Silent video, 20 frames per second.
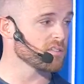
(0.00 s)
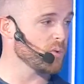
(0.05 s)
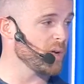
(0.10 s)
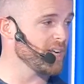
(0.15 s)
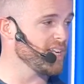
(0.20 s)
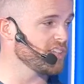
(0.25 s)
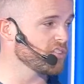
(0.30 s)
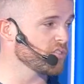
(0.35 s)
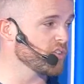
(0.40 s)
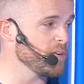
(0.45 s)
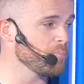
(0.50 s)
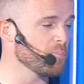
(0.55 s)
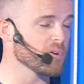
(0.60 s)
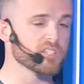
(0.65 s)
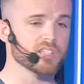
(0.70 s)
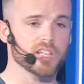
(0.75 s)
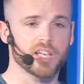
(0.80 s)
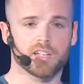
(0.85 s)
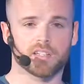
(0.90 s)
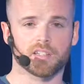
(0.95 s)

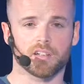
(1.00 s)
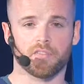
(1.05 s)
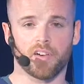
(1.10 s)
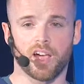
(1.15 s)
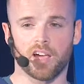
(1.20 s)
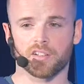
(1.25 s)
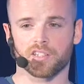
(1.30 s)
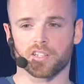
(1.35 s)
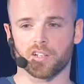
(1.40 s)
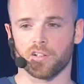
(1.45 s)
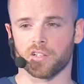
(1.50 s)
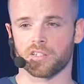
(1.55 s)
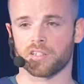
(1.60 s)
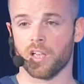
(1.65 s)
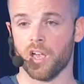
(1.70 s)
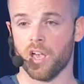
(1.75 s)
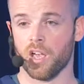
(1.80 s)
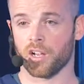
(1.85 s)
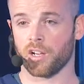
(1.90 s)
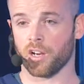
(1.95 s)
23% of households
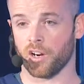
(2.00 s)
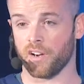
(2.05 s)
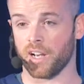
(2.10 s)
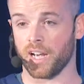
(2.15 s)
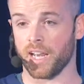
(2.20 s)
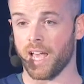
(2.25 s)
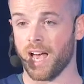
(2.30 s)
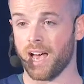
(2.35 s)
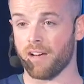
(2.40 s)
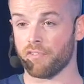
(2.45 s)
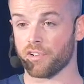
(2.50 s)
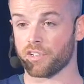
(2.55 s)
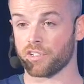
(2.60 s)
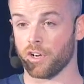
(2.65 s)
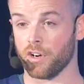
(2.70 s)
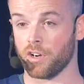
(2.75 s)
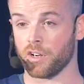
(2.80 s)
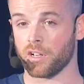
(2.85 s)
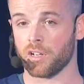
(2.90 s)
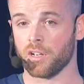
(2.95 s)
currently have a
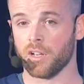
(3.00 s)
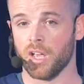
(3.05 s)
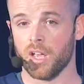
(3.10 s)
dog.